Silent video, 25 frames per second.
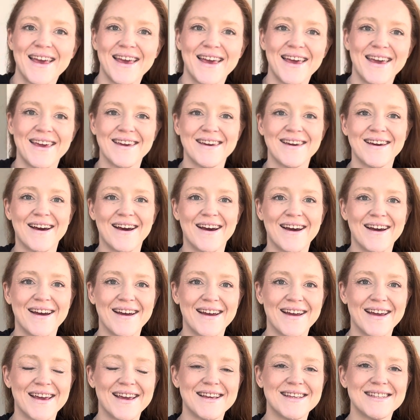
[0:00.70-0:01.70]
Hey
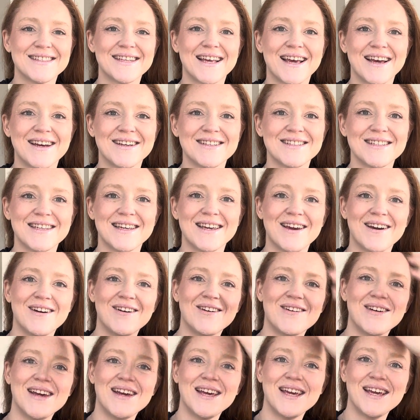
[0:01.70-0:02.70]
guys, how's it
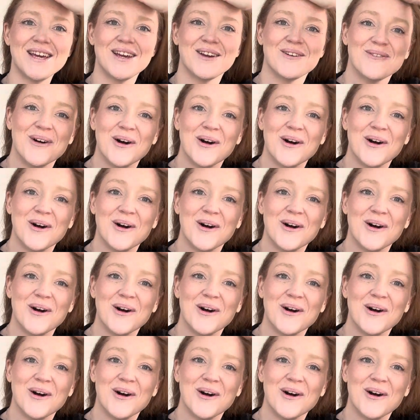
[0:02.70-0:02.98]
going?